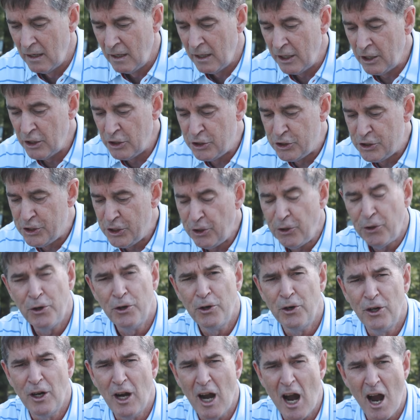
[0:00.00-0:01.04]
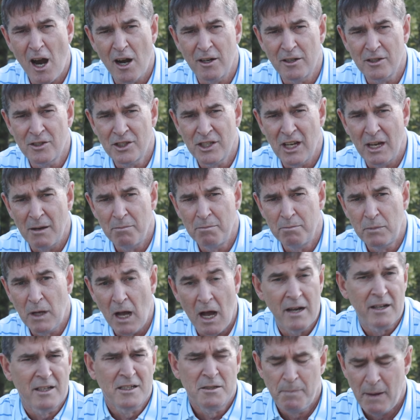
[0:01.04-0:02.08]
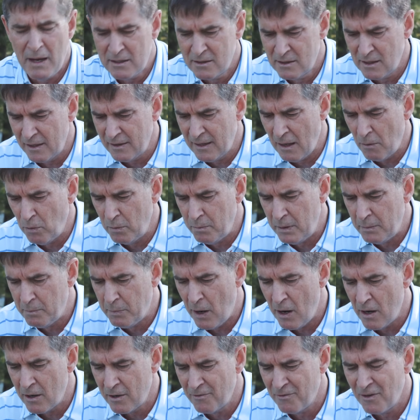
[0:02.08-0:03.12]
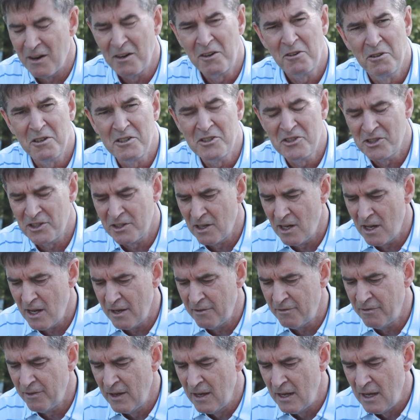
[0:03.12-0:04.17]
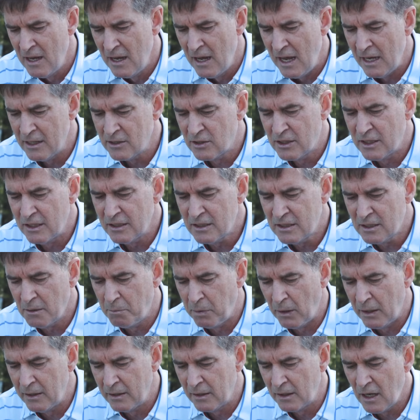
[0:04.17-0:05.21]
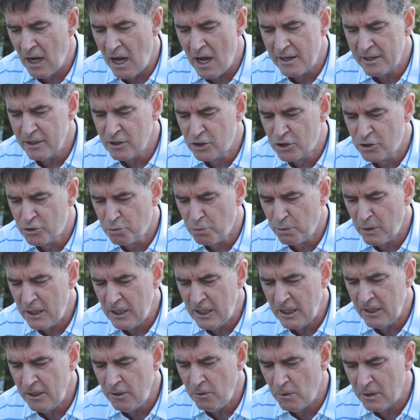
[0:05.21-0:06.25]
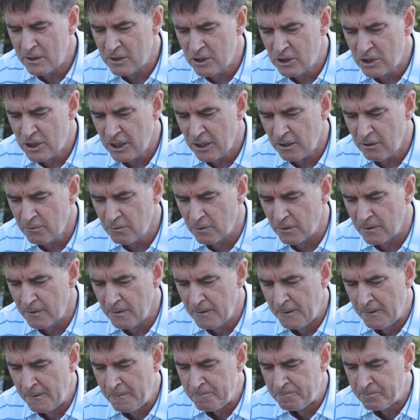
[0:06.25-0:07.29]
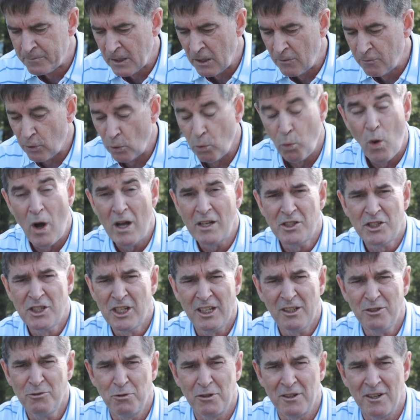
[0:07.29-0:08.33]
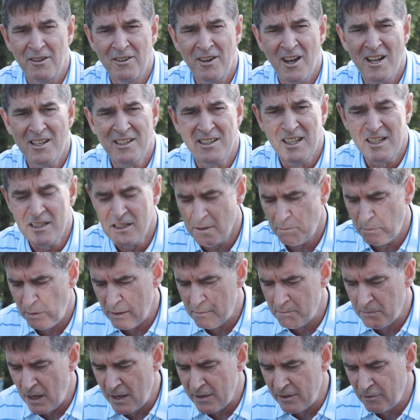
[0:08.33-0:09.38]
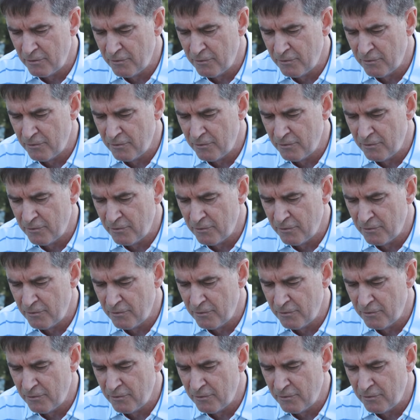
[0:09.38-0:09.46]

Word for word: endure hardship. God expects that. That would be part of our Christian life as discipline. God is treating you as children. For what children are not disciplined by their